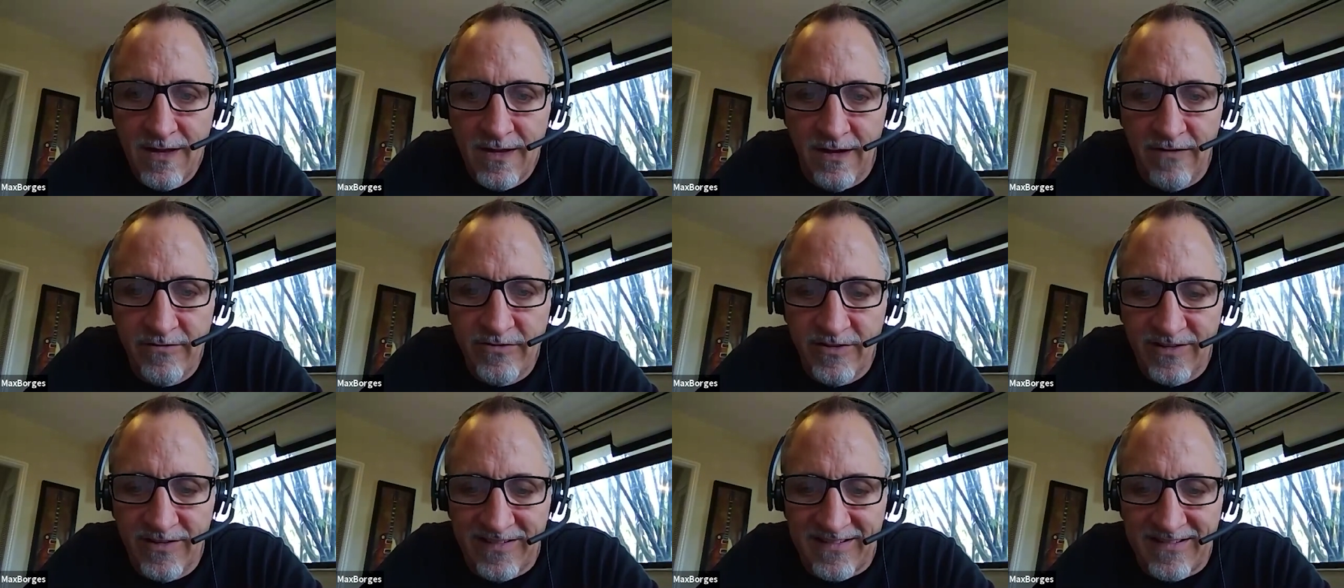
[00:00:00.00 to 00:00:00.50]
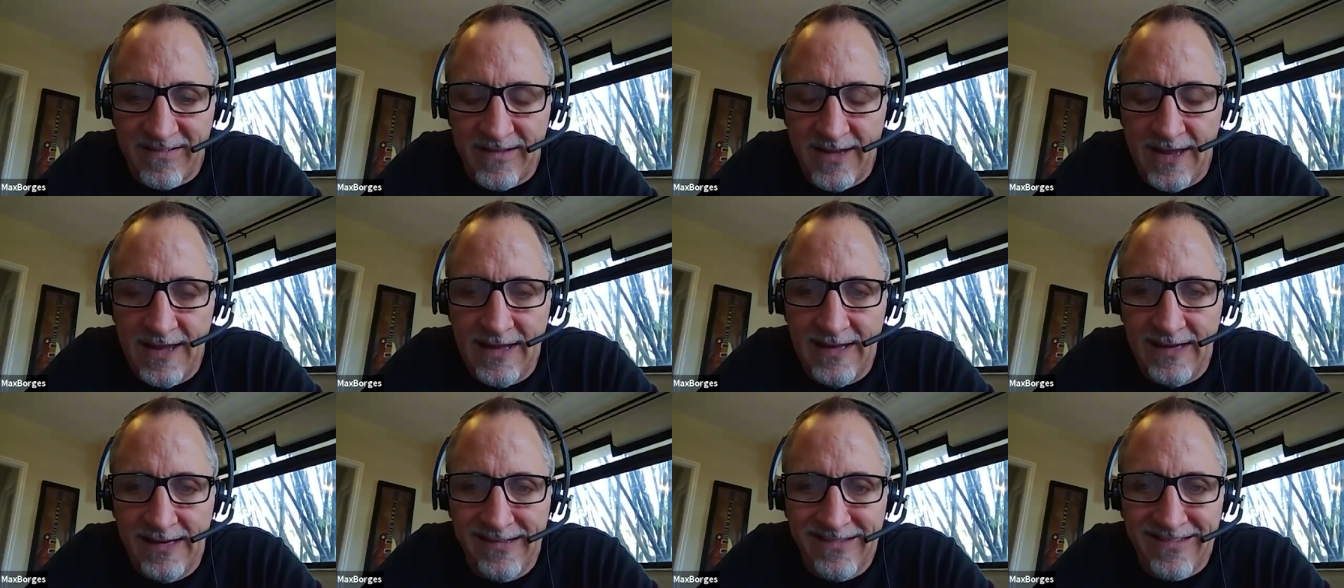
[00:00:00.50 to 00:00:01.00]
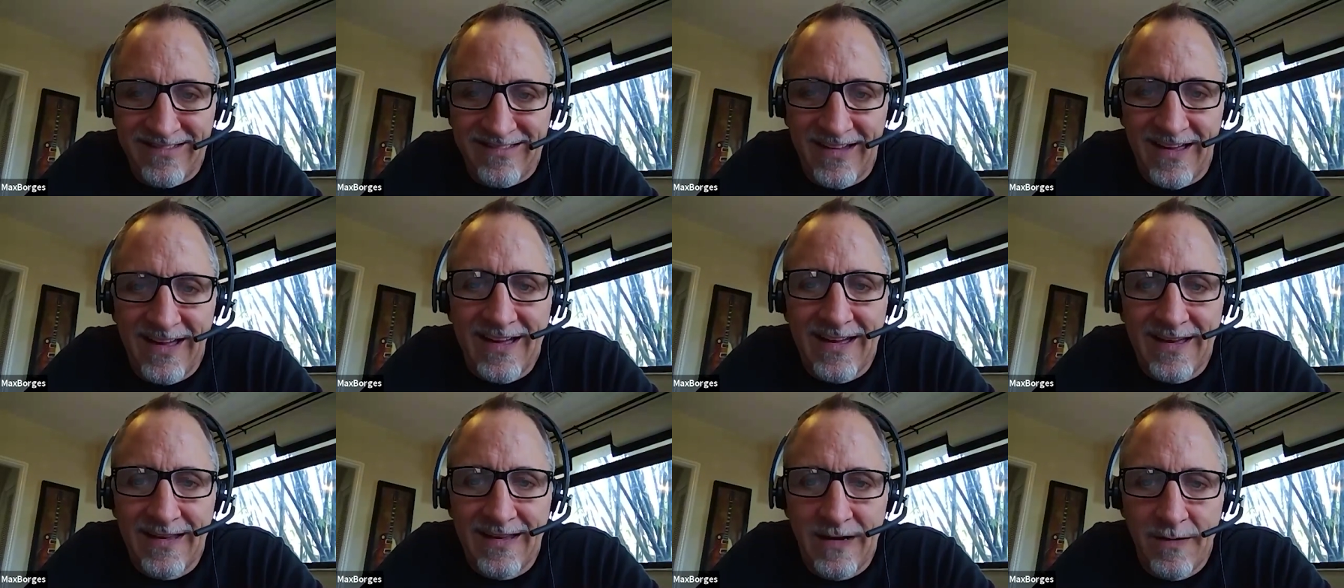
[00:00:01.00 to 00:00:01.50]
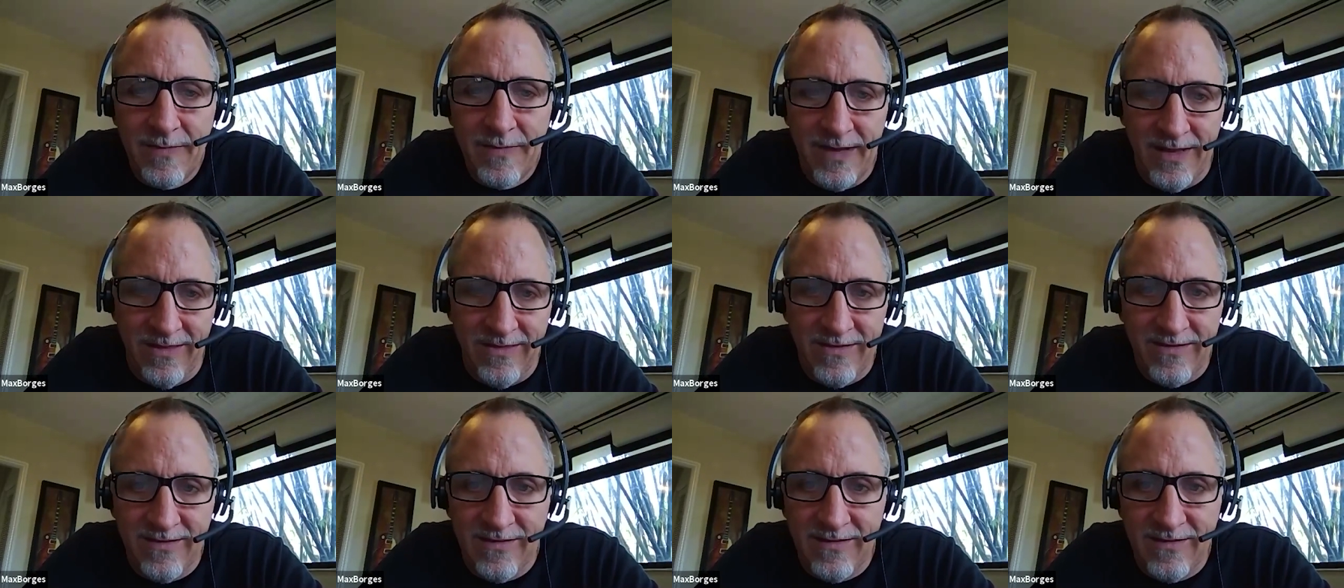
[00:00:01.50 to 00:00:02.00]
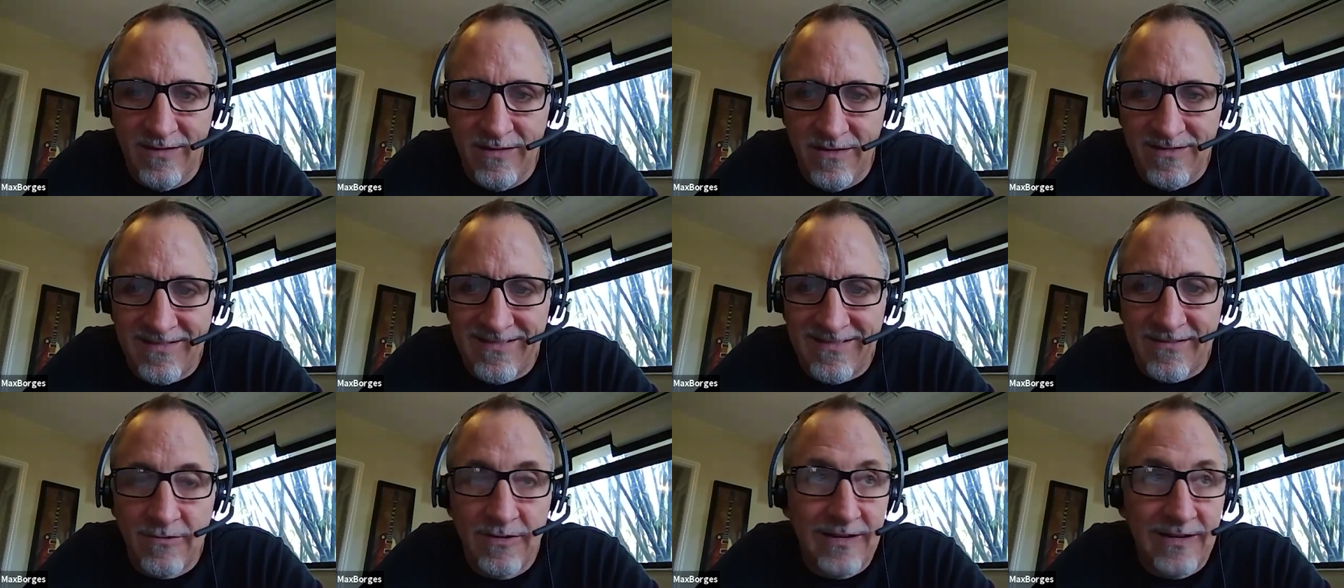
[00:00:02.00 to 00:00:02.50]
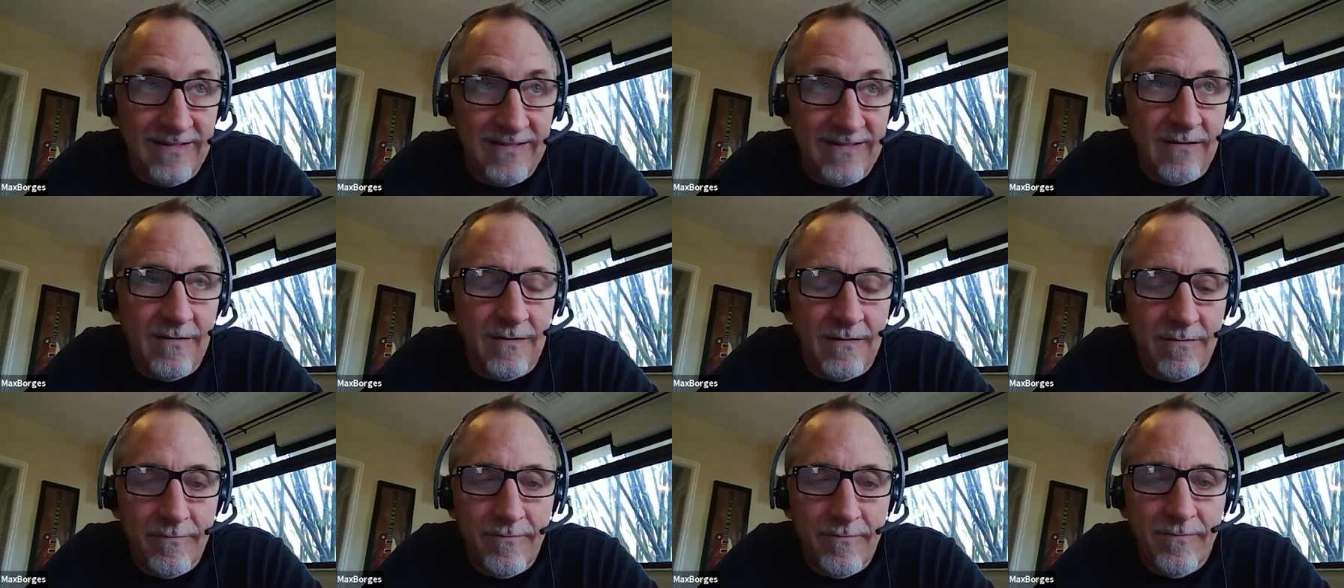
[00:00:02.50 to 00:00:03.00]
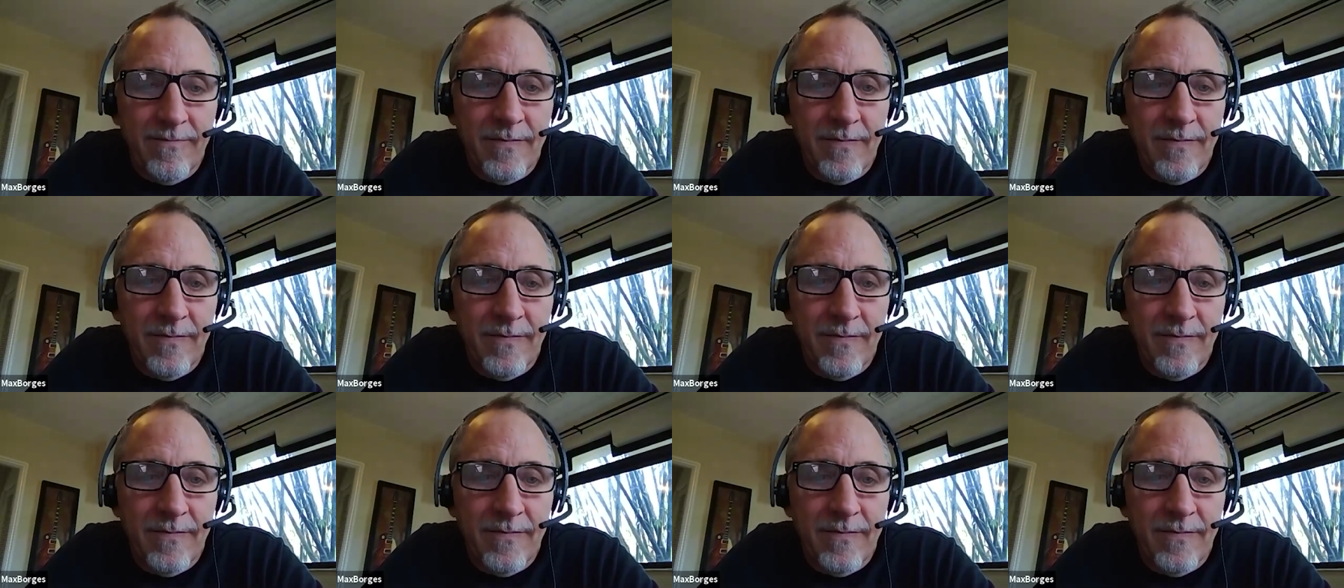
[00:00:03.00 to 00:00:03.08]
of just staying inside i mean the the streets are